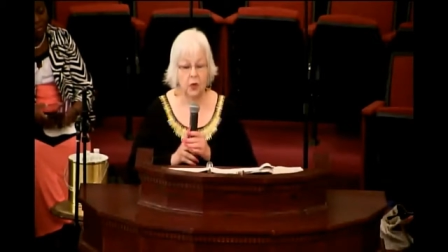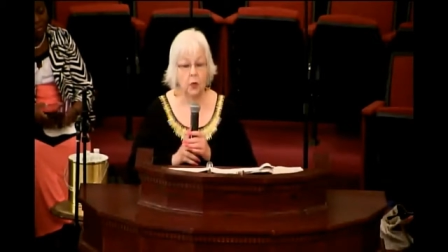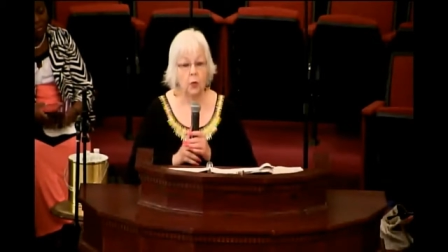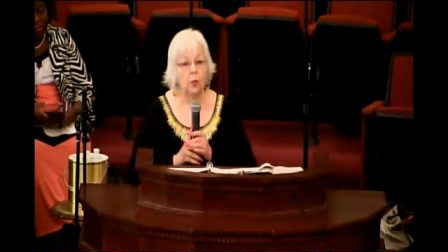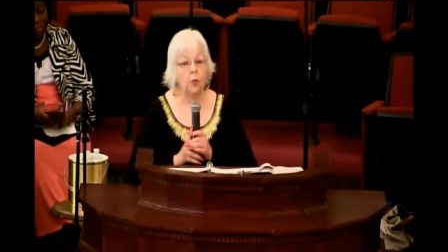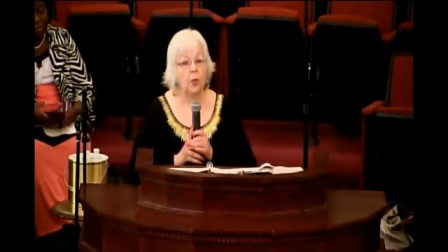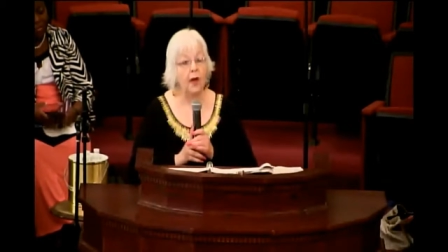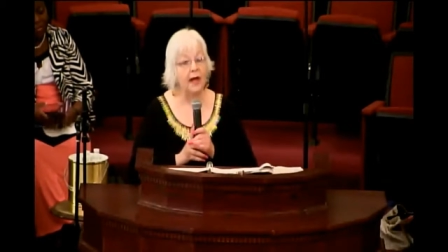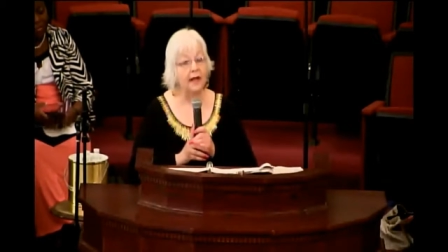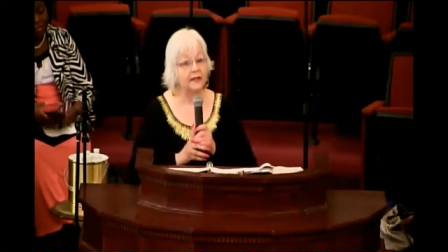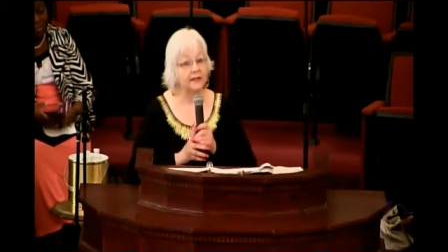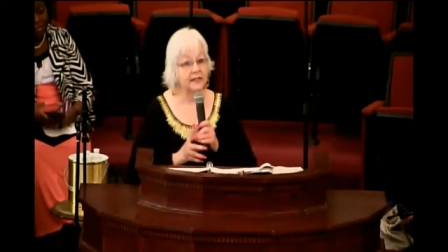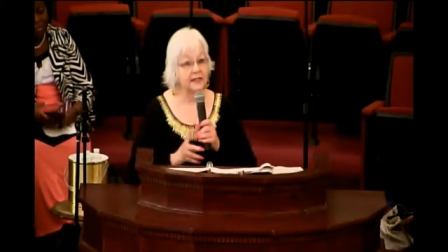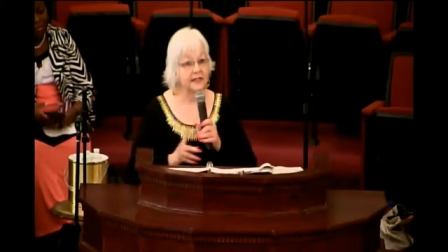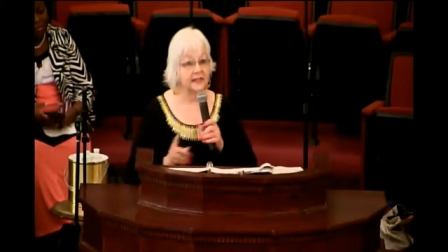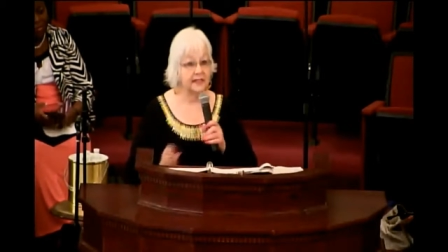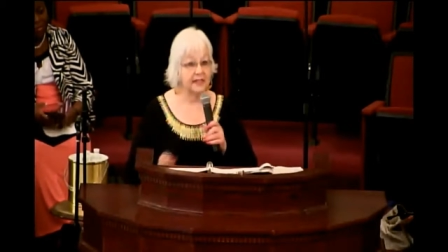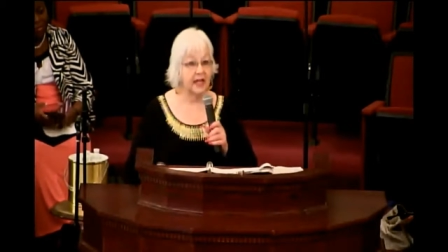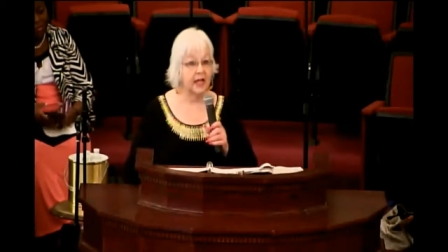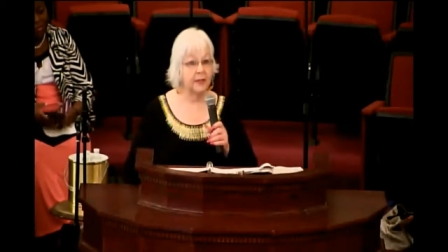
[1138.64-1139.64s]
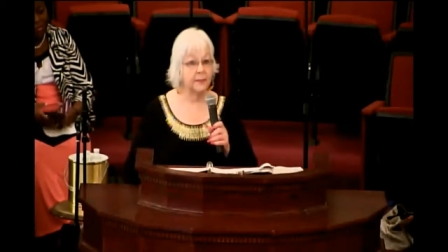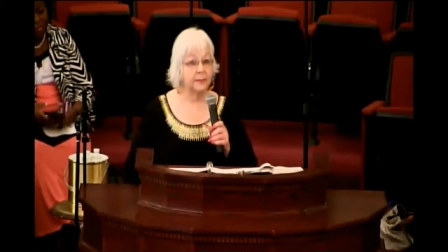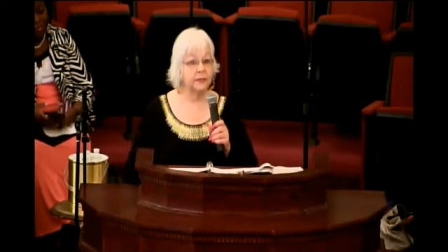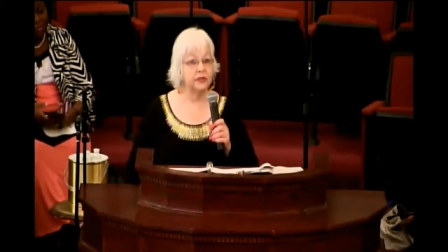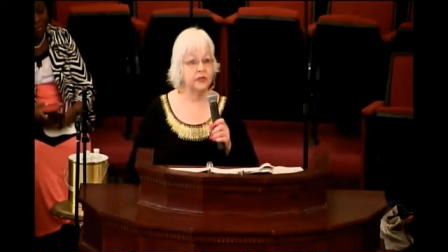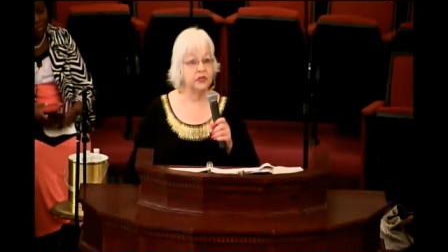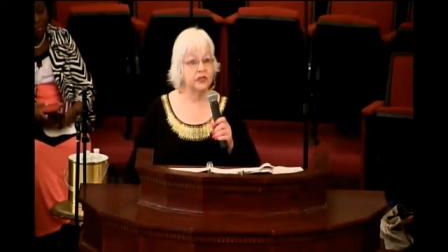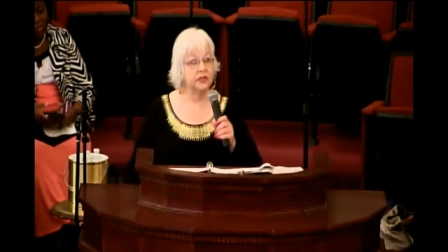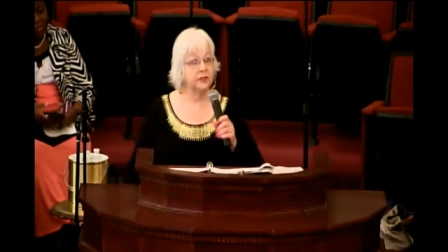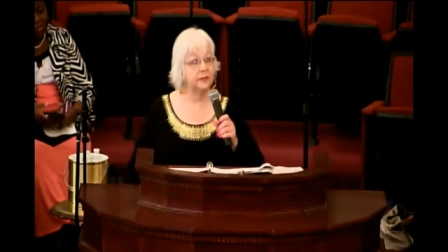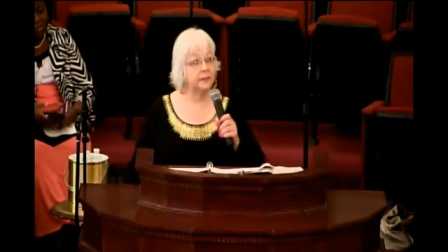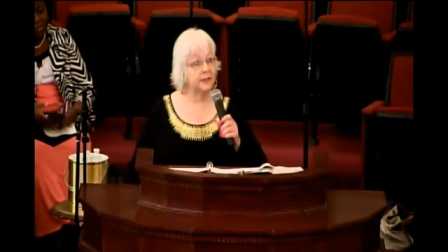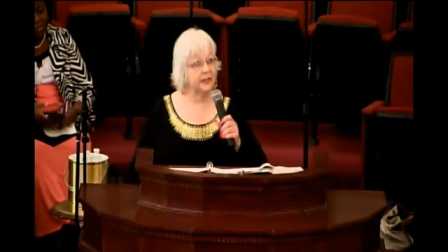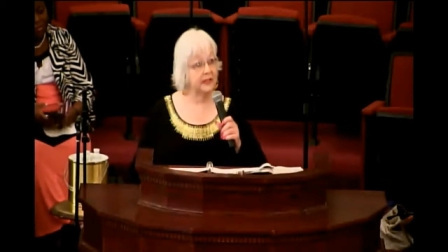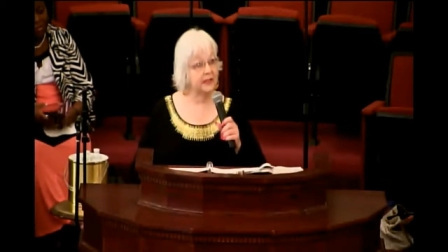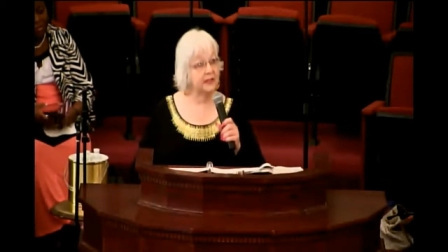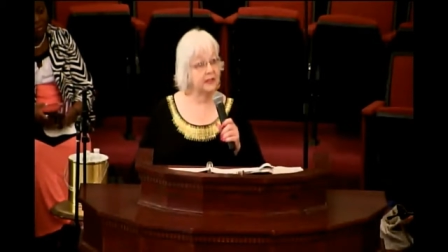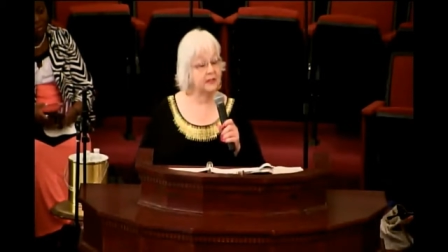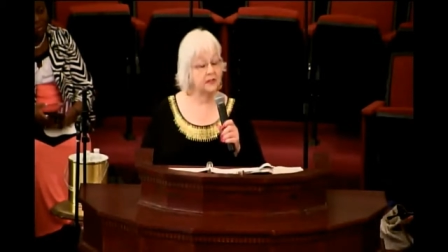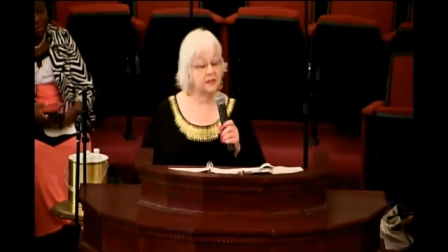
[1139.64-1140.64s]
while discipleship
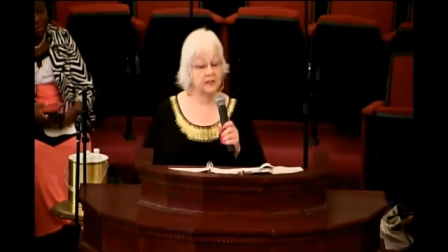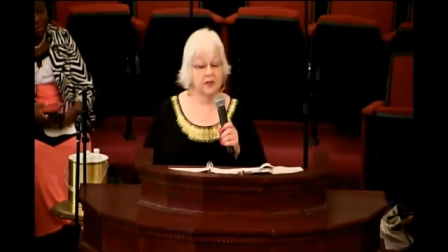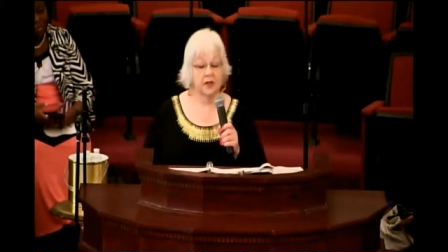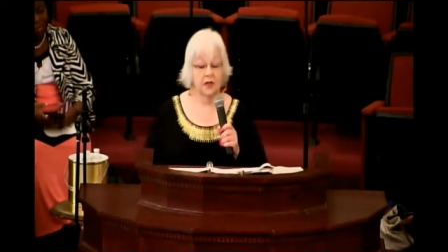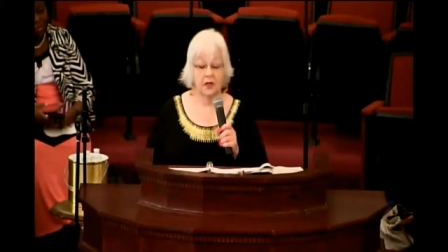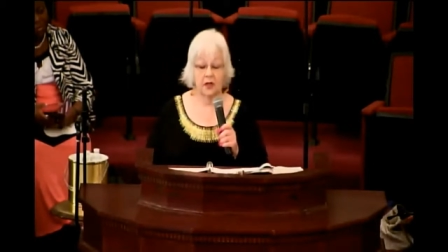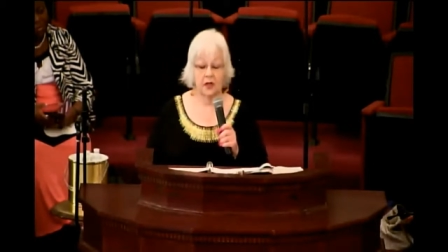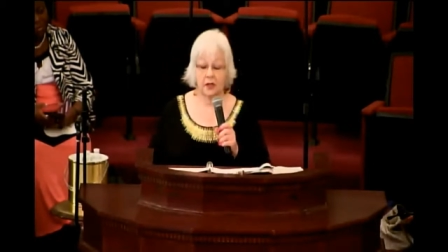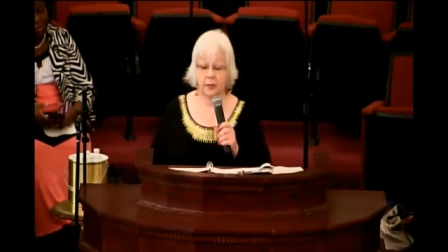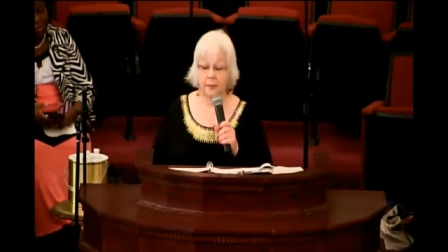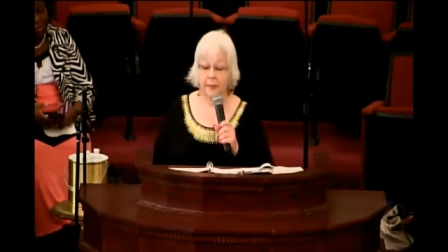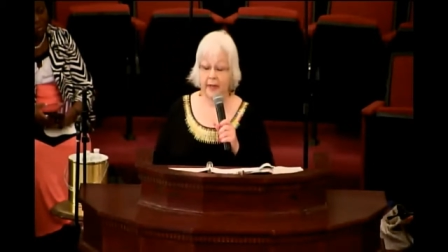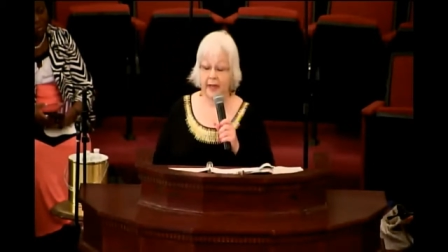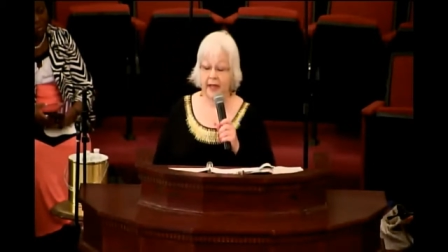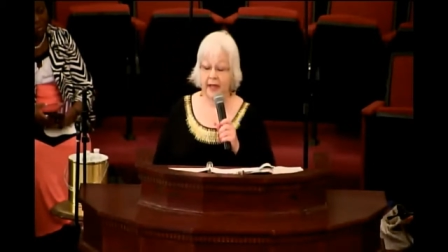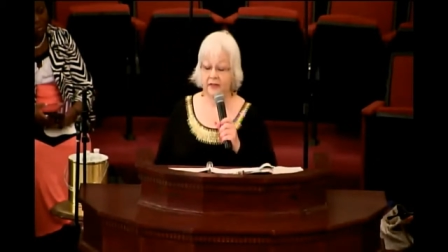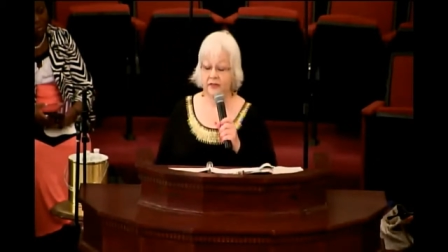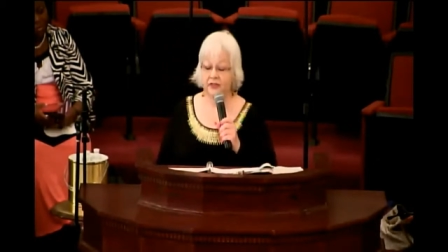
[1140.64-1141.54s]
is all about